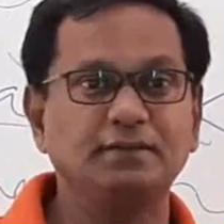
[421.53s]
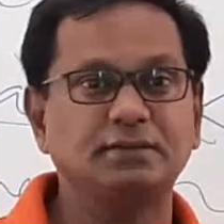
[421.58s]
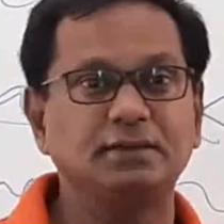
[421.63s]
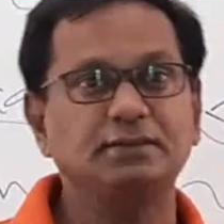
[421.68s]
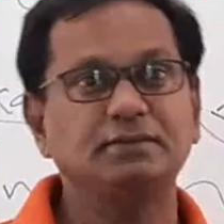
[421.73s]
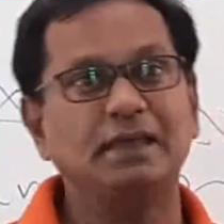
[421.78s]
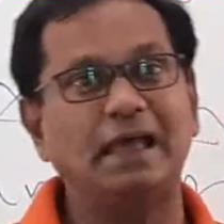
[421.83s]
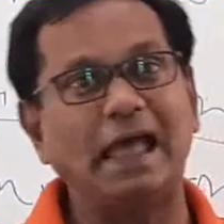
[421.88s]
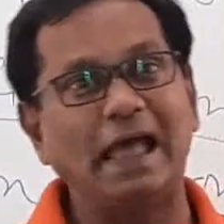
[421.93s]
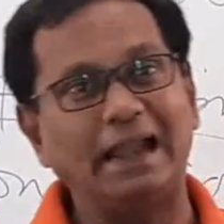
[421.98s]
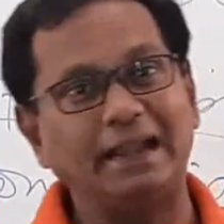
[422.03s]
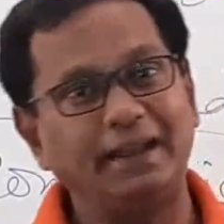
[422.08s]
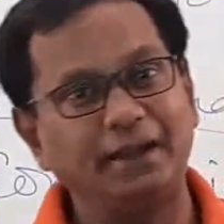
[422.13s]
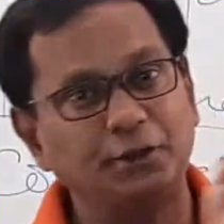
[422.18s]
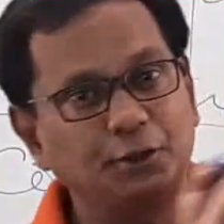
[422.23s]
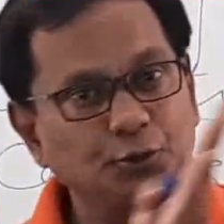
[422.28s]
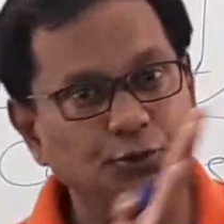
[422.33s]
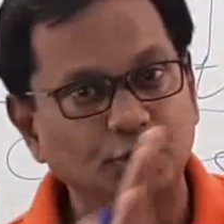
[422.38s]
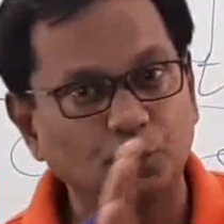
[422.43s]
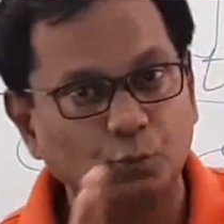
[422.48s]
is
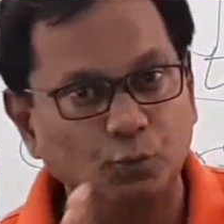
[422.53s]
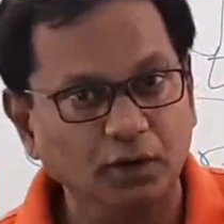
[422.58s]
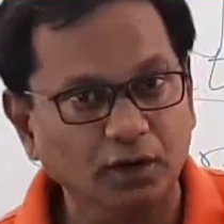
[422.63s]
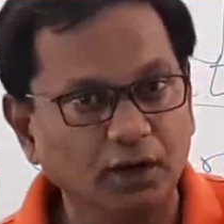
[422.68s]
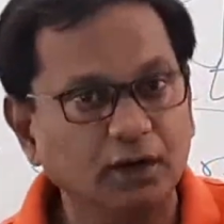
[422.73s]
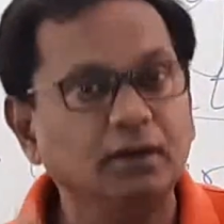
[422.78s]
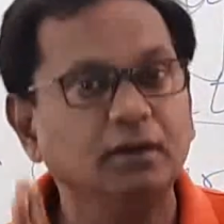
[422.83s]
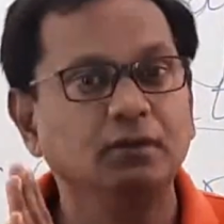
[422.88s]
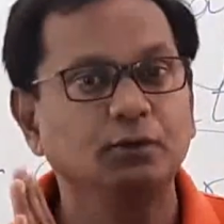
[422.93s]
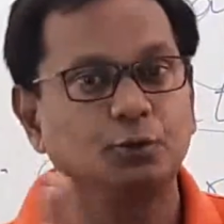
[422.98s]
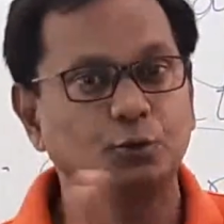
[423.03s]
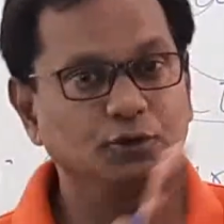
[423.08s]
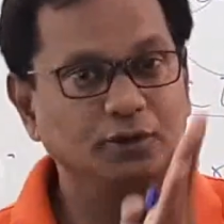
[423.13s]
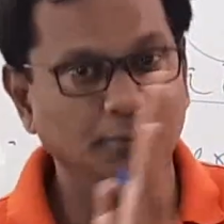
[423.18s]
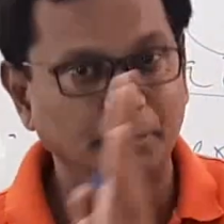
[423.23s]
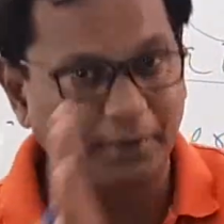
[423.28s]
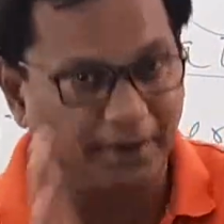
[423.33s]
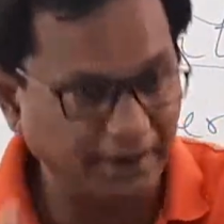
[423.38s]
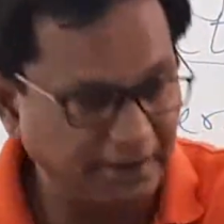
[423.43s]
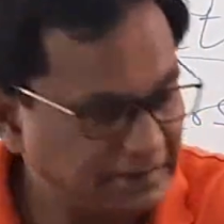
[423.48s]
added to the word, to the
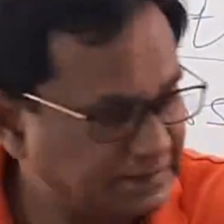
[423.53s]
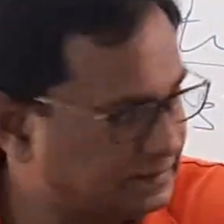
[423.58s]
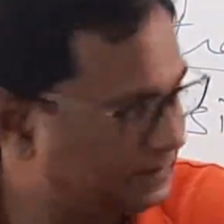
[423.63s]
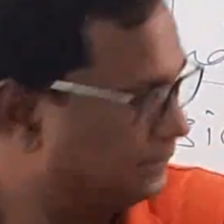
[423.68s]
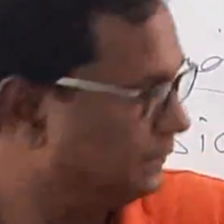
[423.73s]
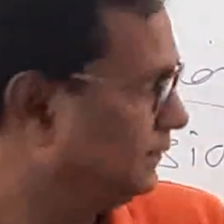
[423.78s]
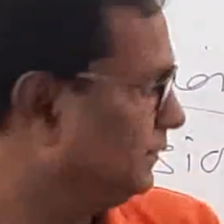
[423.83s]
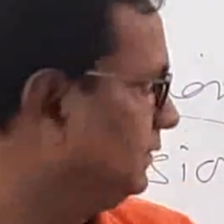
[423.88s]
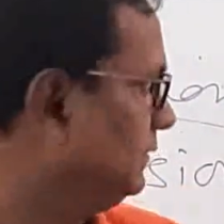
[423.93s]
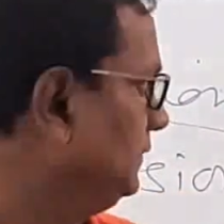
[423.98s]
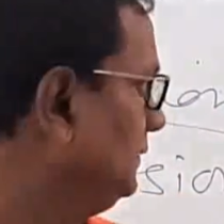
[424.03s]
base.